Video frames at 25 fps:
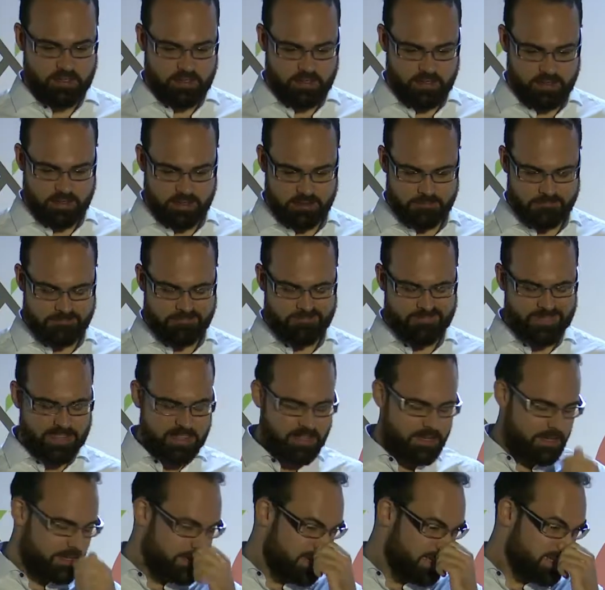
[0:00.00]

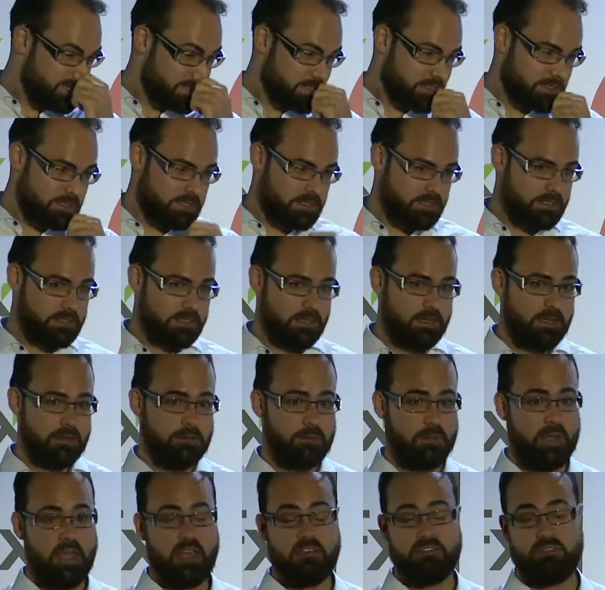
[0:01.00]
In essence,
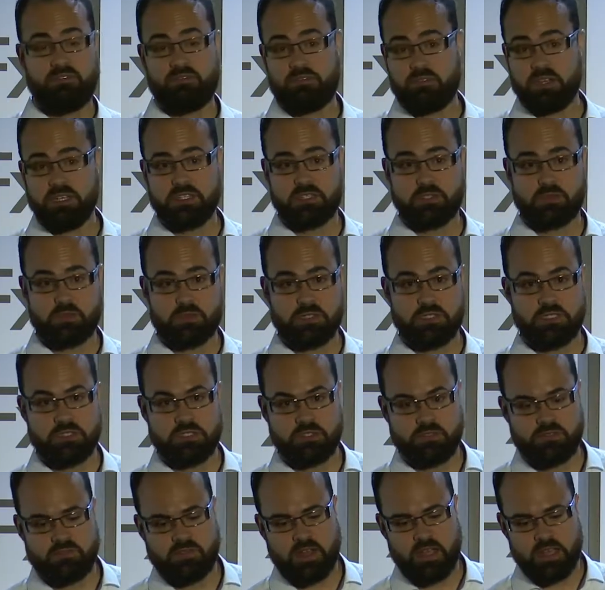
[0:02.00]
we have 3 sources
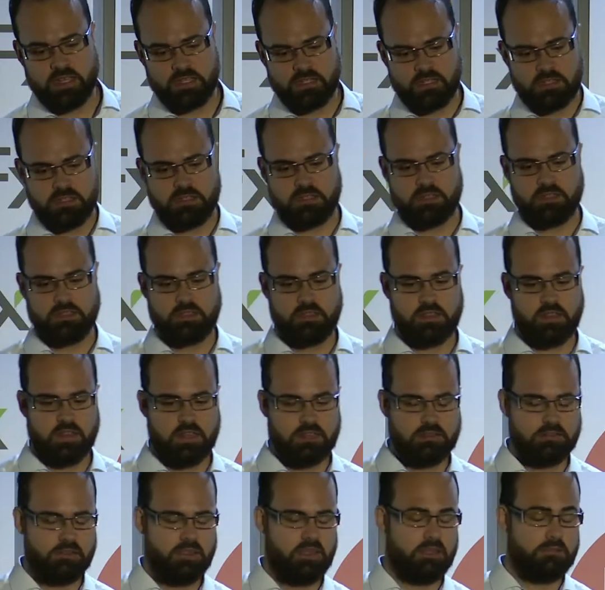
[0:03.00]
of data
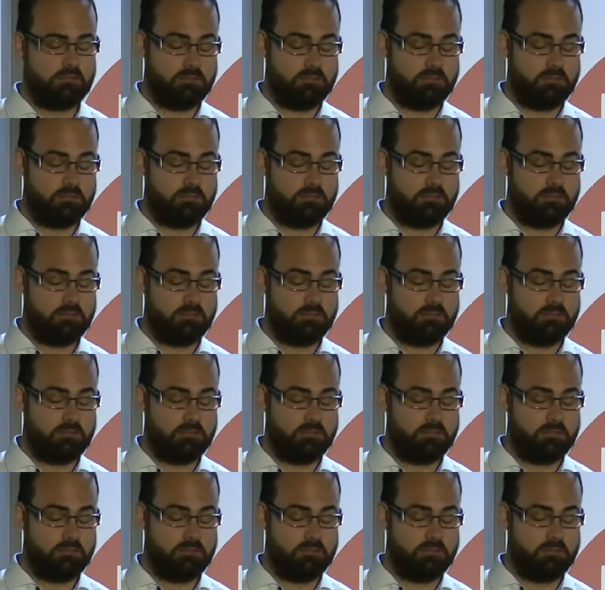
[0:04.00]
that